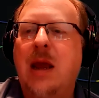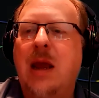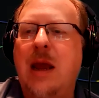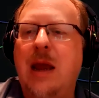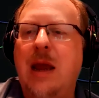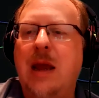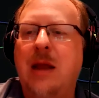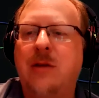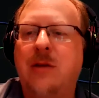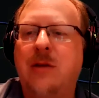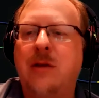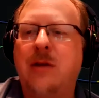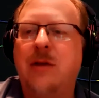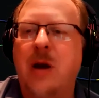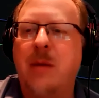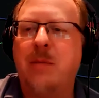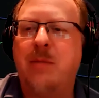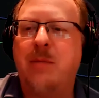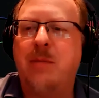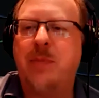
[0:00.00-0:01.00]
and
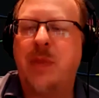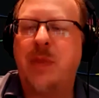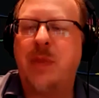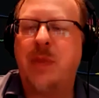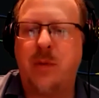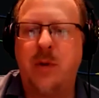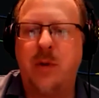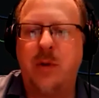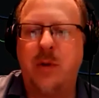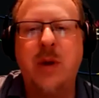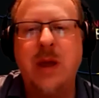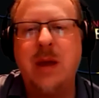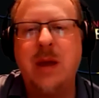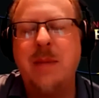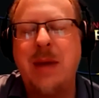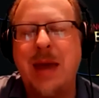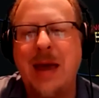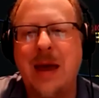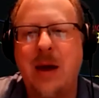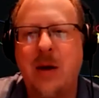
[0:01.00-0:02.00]
Trump threw
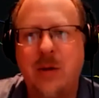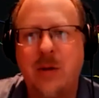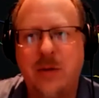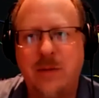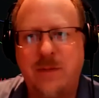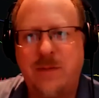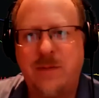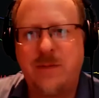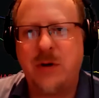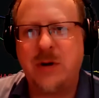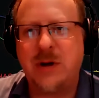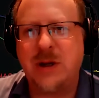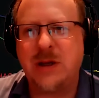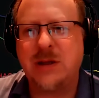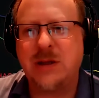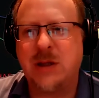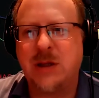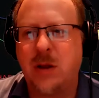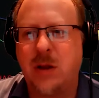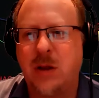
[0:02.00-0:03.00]
him out for
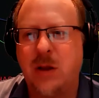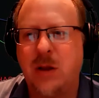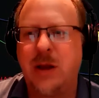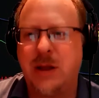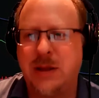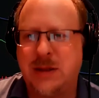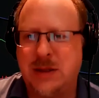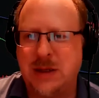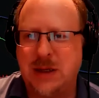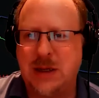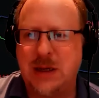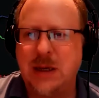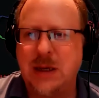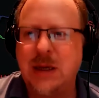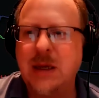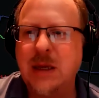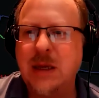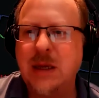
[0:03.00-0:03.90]
disloyalty.